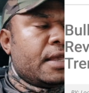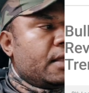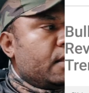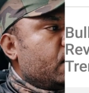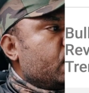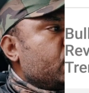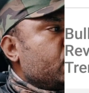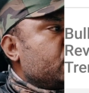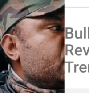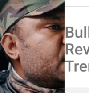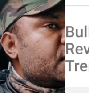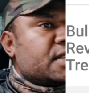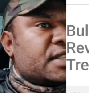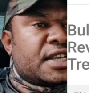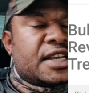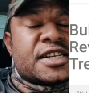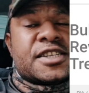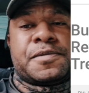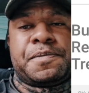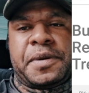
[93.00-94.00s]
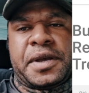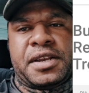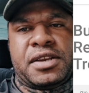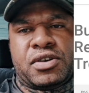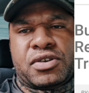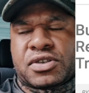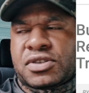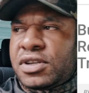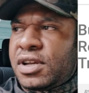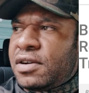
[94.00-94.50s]
You just expel
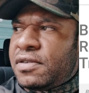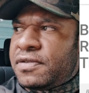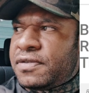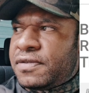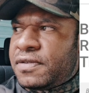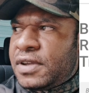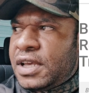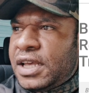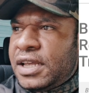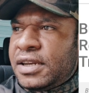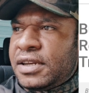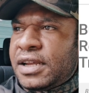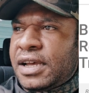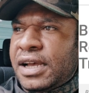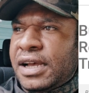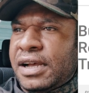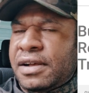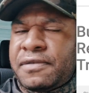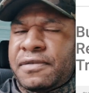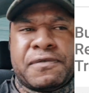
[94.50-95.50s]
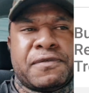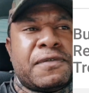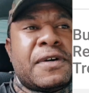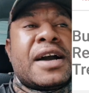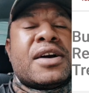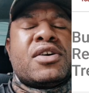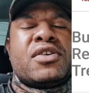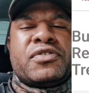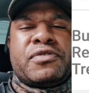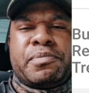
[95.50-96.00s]
yourself and
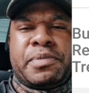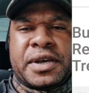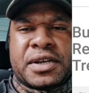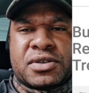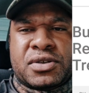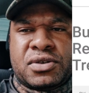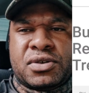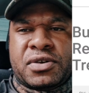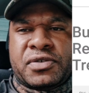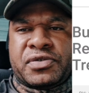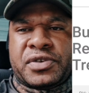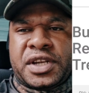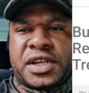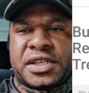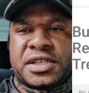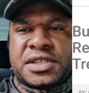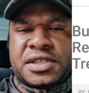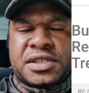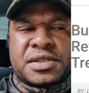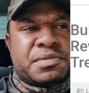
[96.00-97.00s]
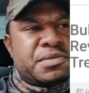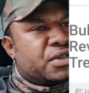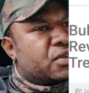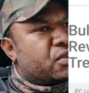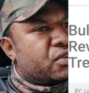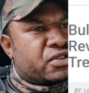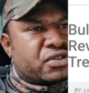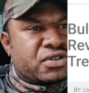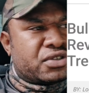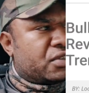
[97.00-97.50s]
fuck off back to your village,
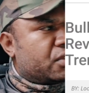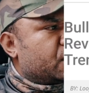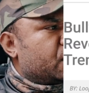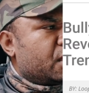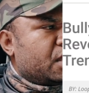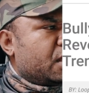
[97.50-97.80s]
because